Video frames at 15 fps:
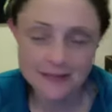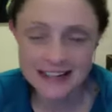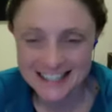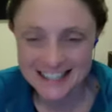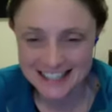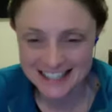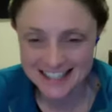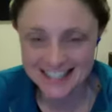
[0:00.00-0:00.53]

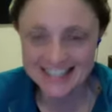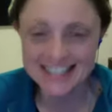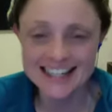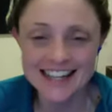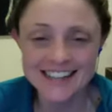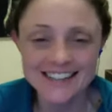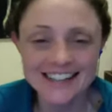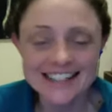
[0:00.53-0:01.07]
Business
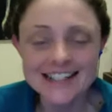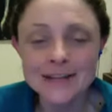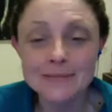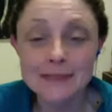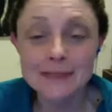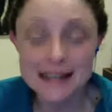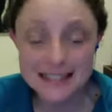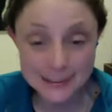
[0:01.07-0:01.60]
Accelerator
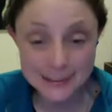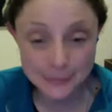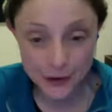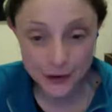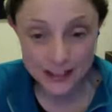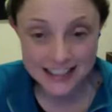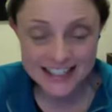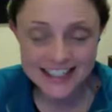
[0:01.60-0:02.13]

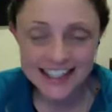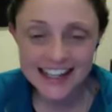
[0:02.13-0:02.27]
Mastermind.